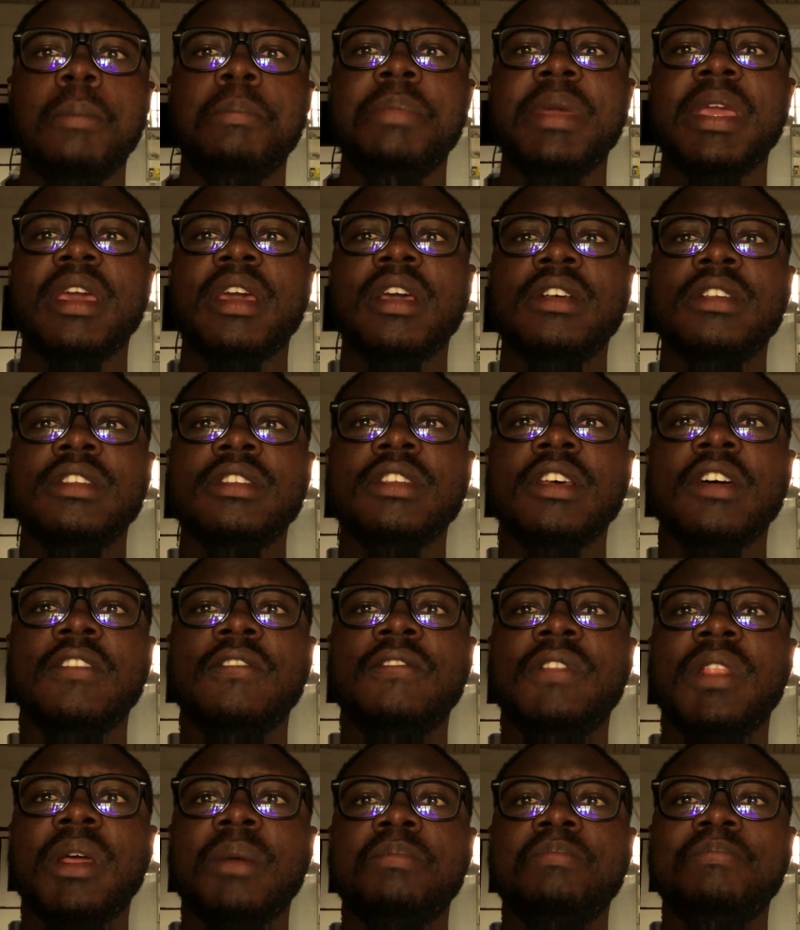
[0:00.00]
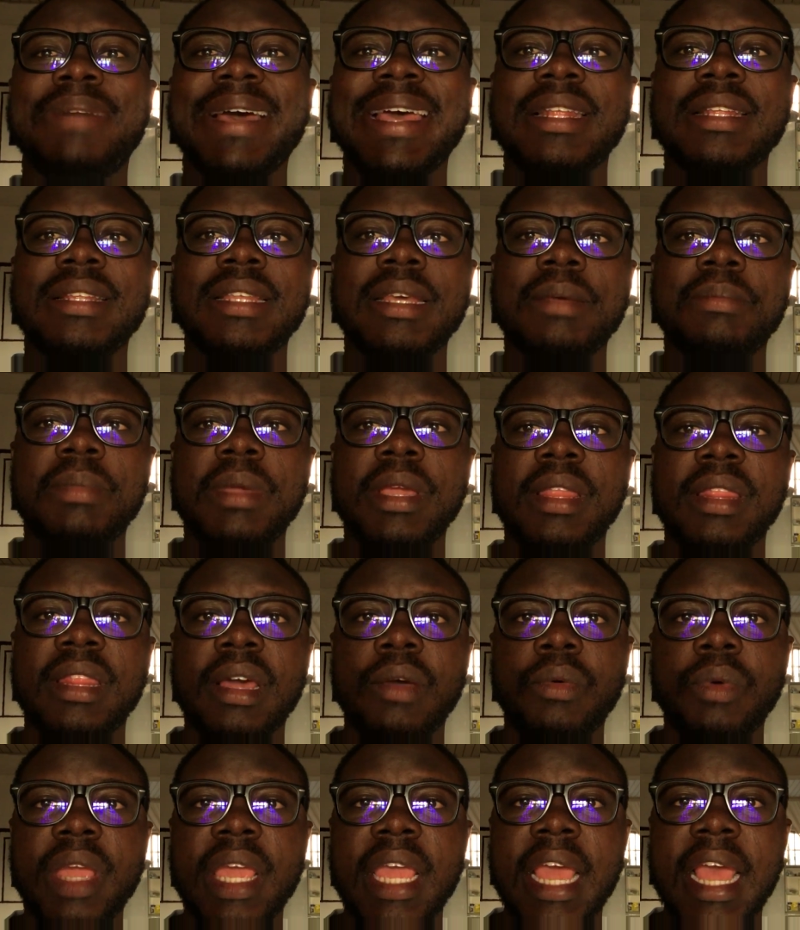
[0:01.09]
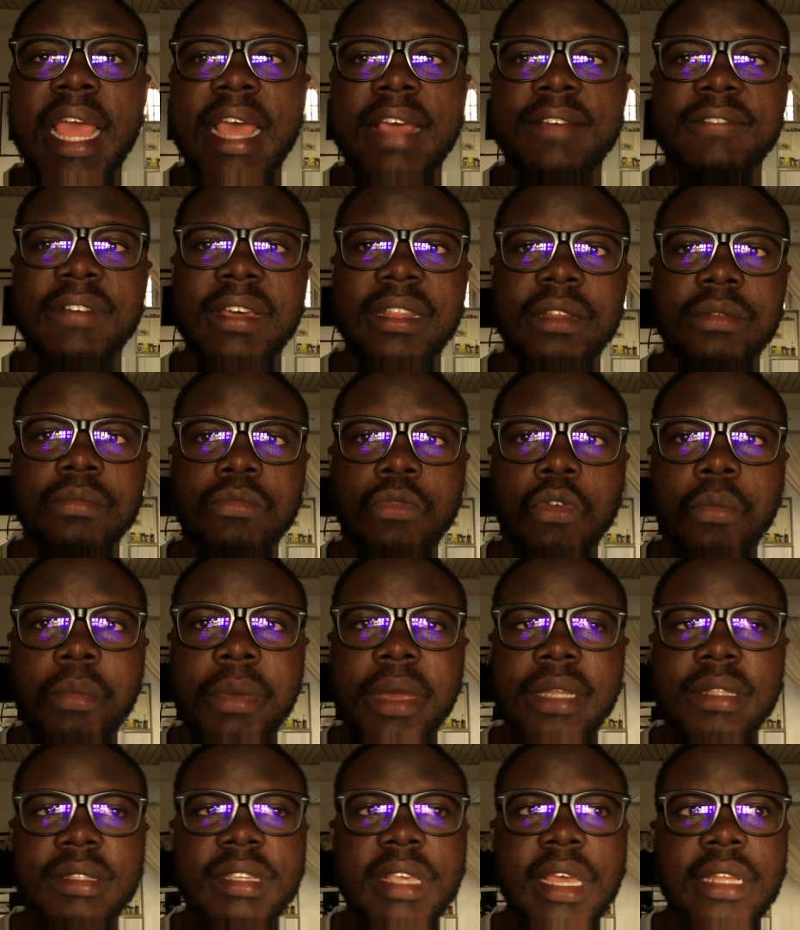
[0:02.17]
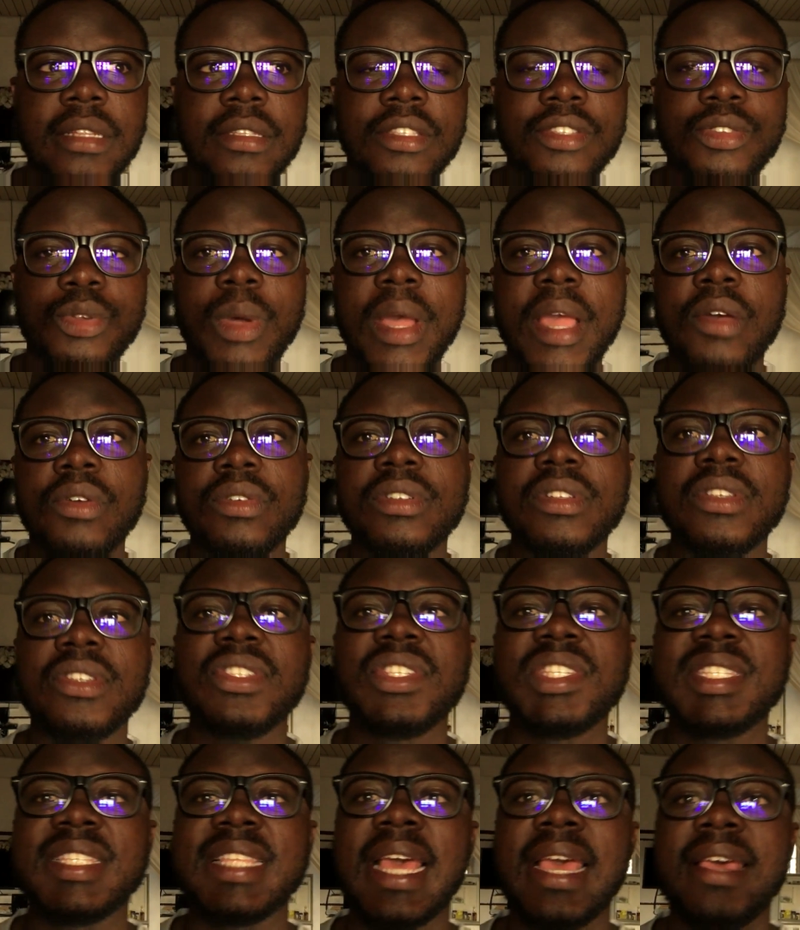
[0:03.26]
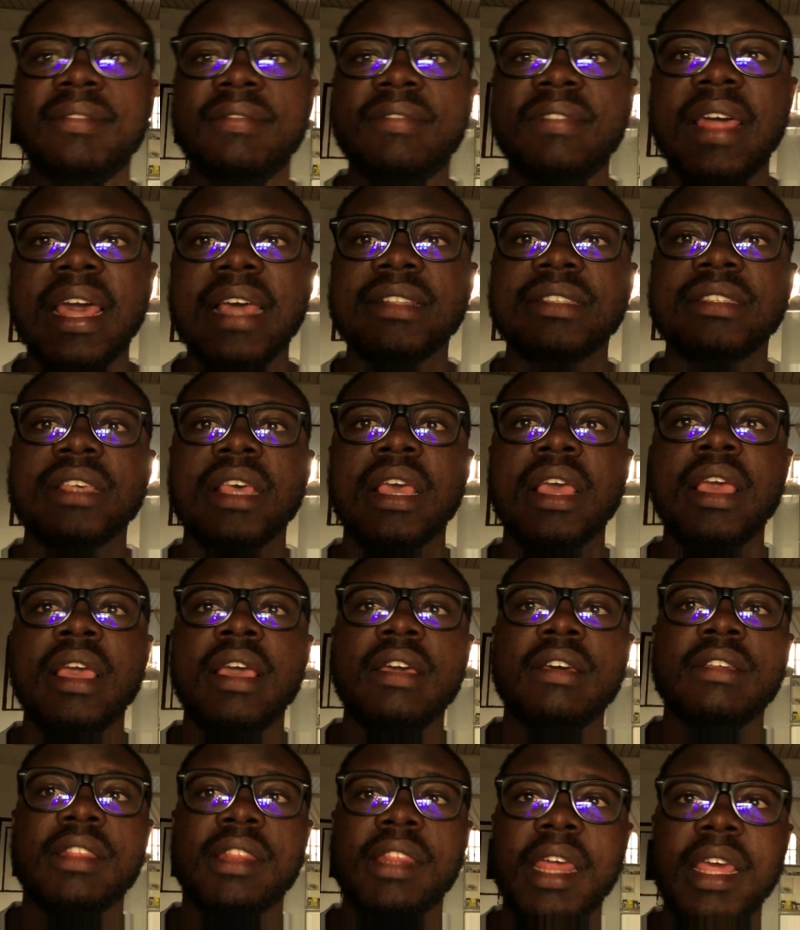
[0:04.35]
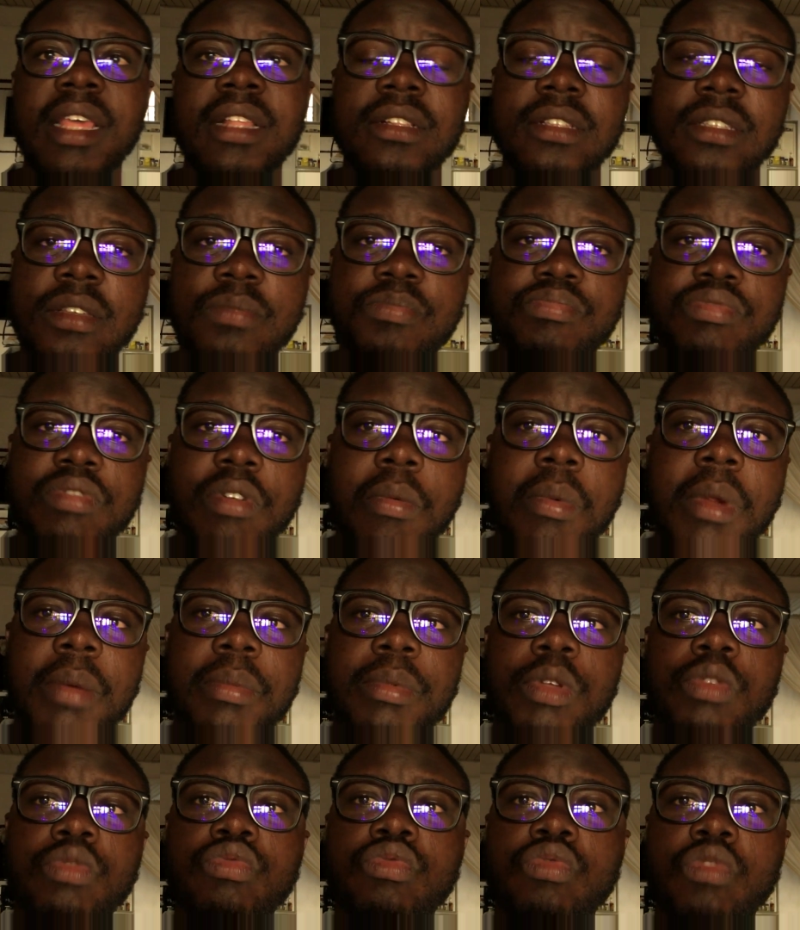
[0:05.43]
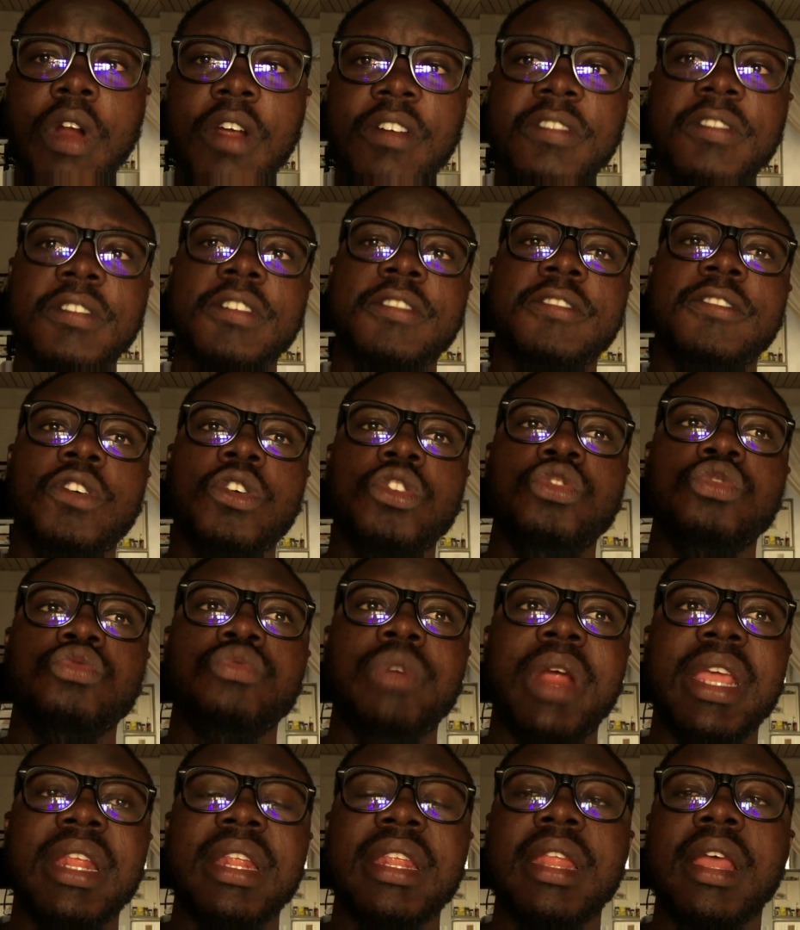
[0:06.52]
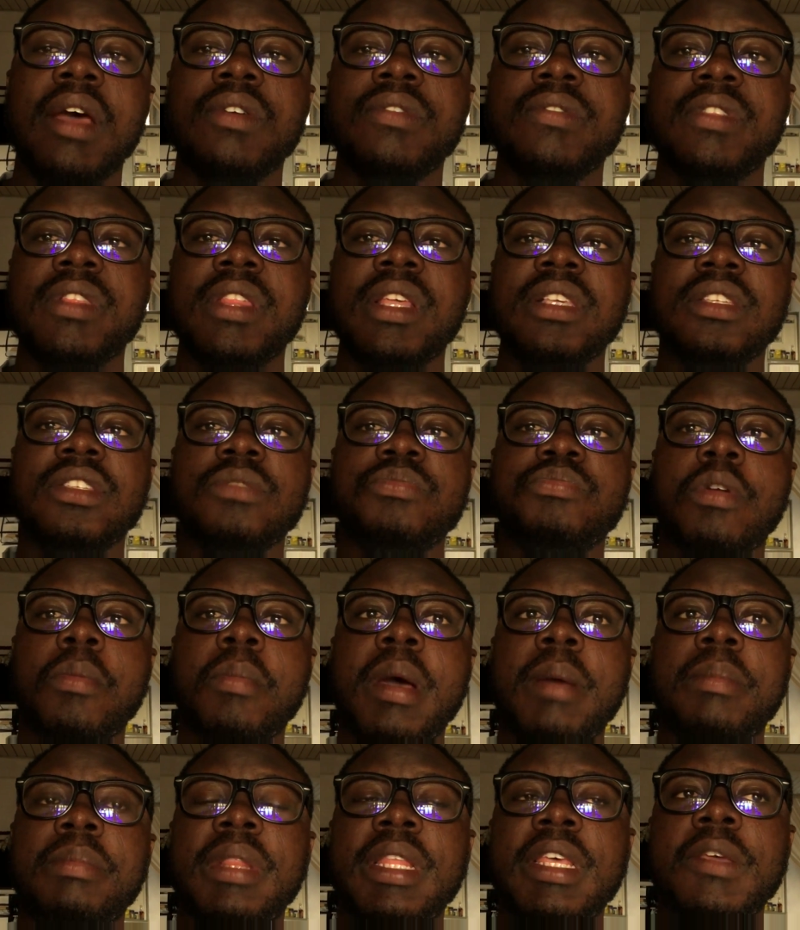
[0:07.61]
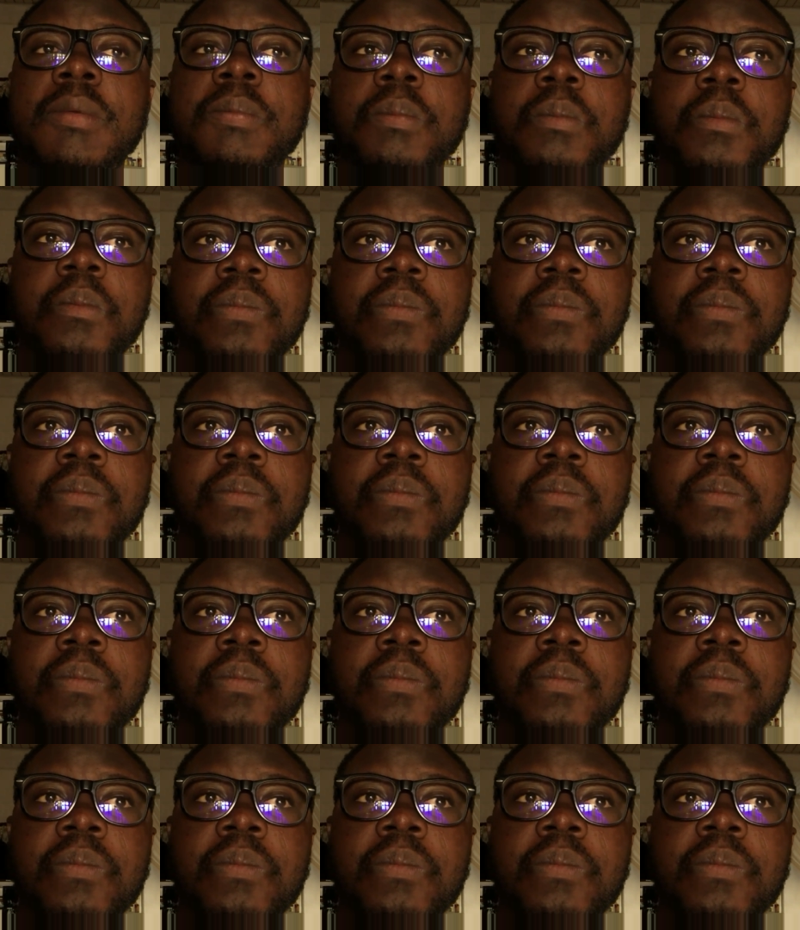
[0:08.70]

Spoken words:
because of the pandemic that we have at the moment. And so I understand that things are probably rough for you right now. Things are probably